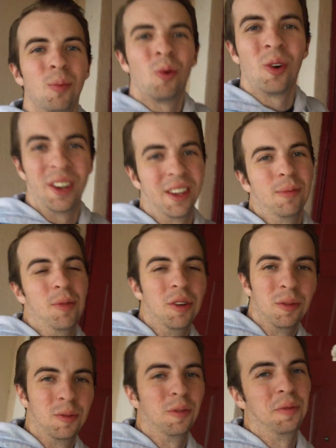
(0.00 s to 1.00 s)
morning,
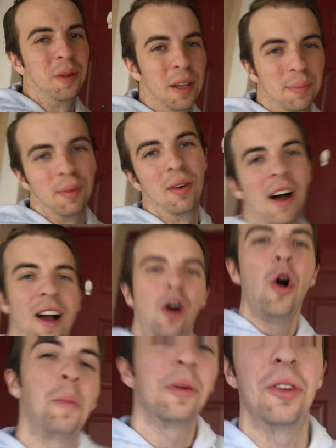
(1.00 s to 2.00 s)
beautiful people. I
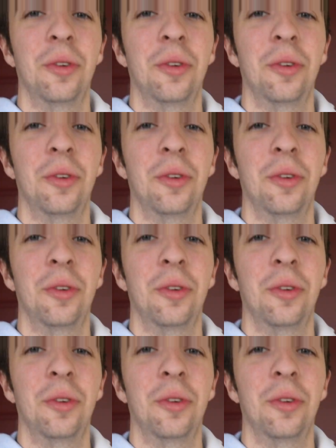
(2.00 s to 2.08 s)
hope you're